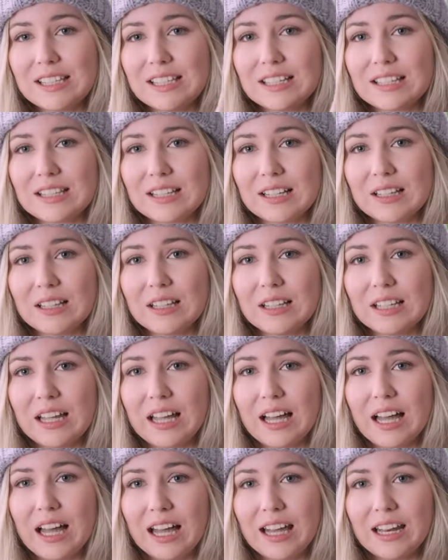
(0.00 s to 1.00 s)
it's a
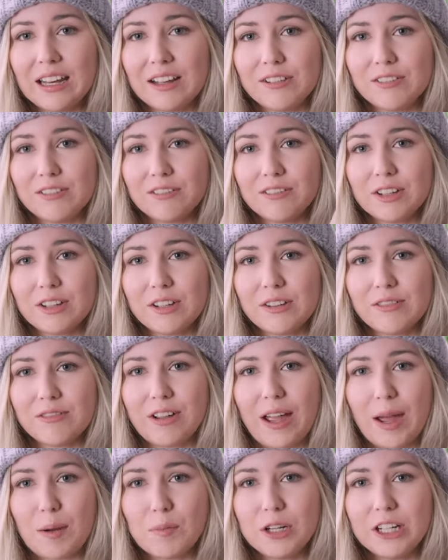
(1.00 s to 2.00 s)
lot of
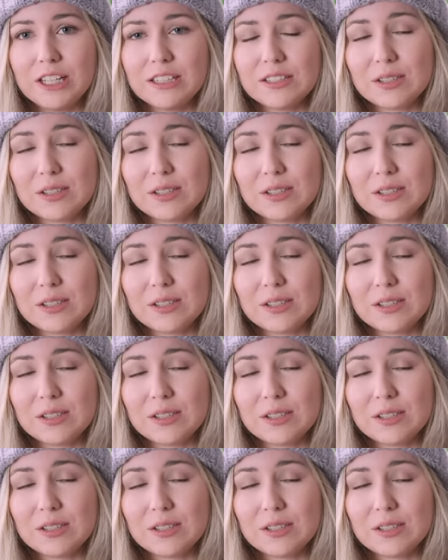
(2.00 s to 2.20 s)
fabric,